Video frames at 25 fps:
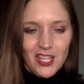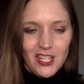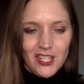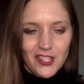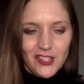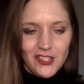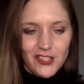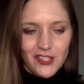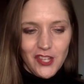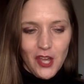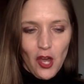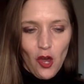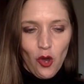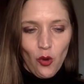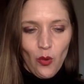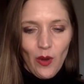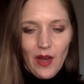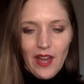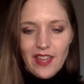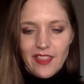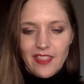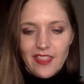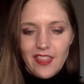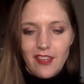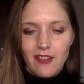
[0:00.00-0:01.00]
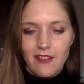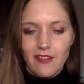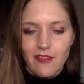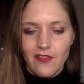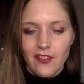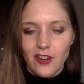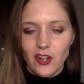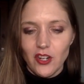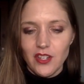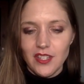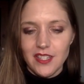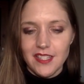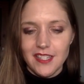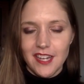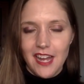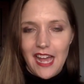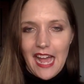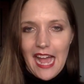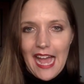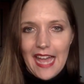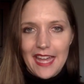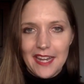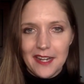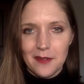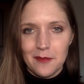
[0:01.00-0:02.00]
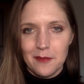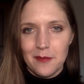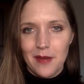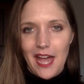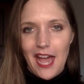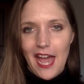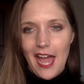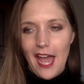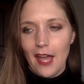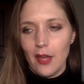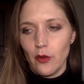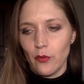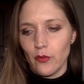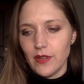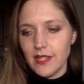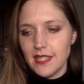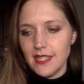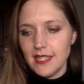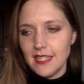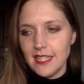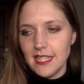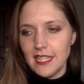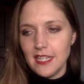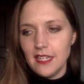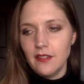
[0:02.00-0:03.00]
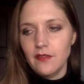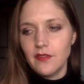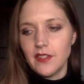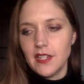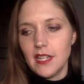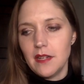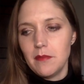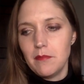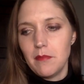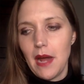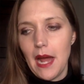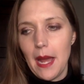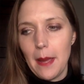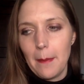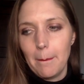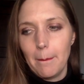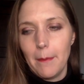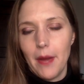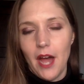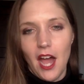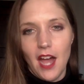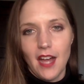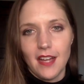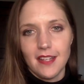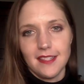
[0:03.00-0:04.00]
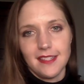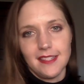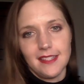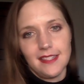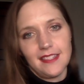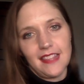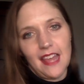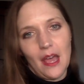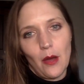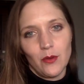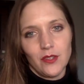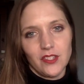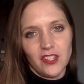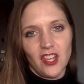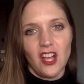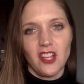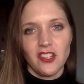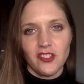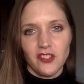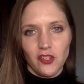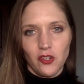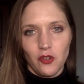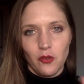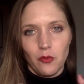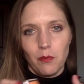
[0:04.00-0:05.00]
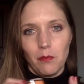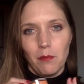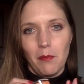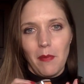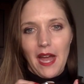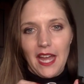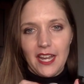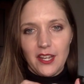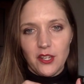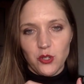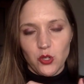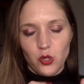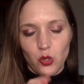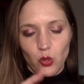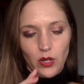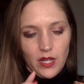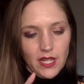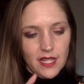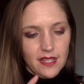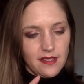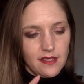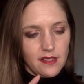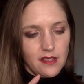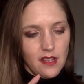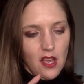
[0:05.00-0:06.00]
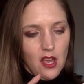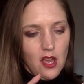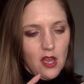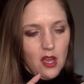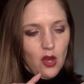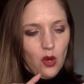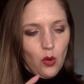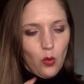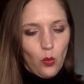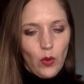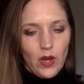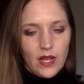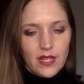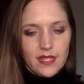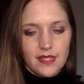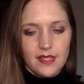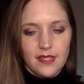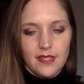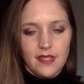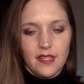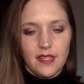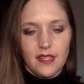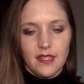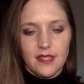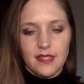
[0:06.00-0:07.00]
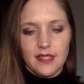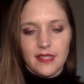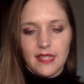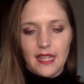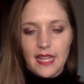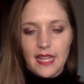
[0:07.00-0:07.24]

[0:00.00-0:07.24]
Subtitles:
So the first item I received in my box that was also my choice was this